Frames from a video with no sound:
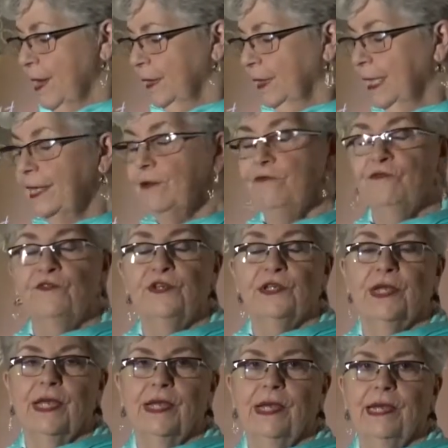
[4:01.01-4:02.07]

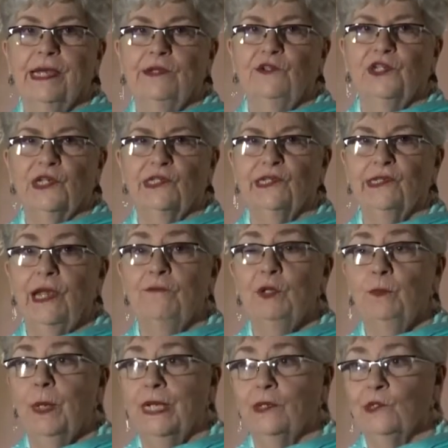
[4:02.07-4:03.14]
lived uh, just
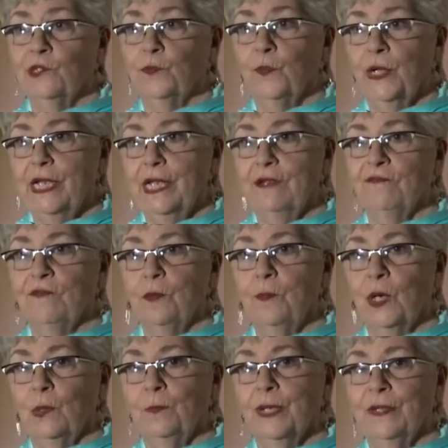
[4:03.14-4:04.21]
seven miles away from
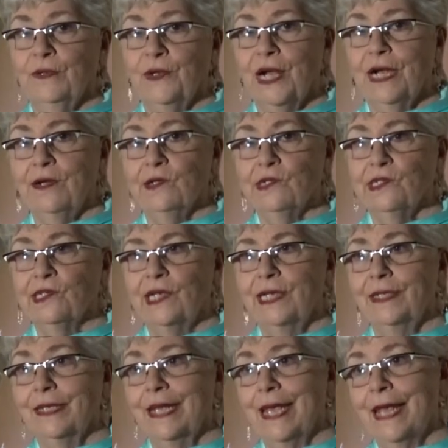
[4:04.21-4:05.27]
our mother house
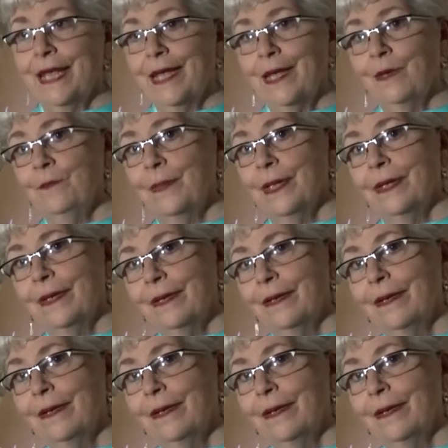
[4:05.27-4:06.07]
and came